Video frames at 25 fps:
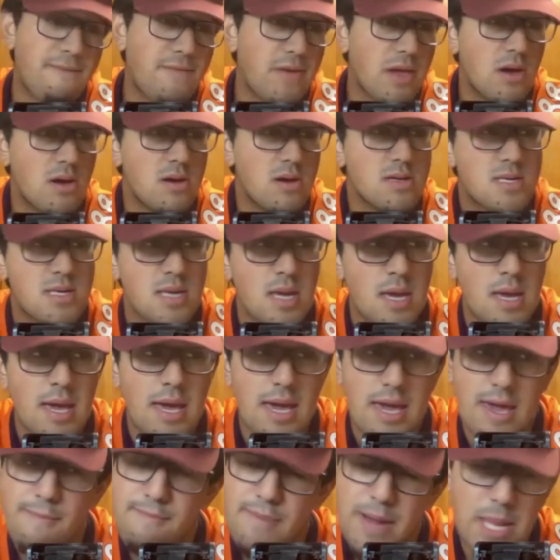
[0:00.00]
Fields,
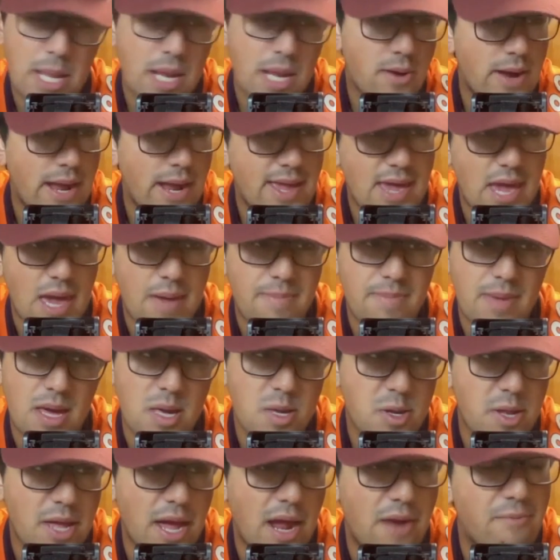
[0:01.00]
he played a great game
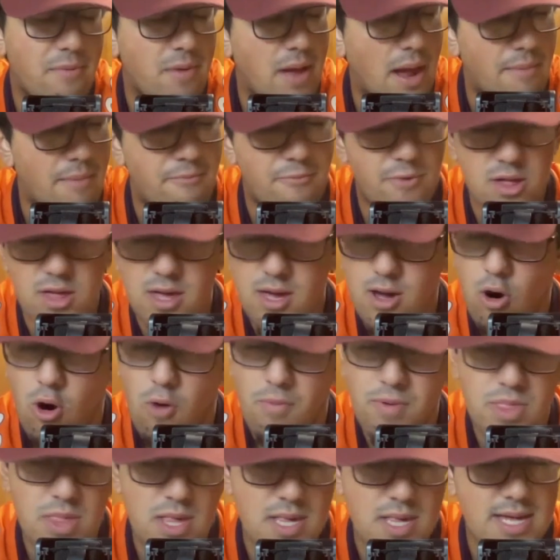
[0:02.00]
yesterday. I am really
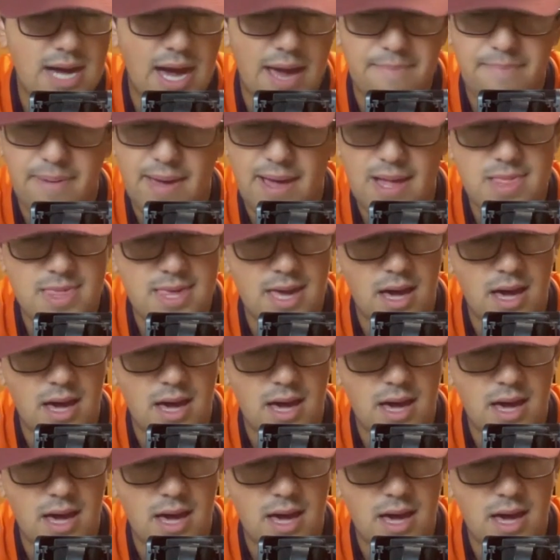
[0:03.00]
hoping this guy pans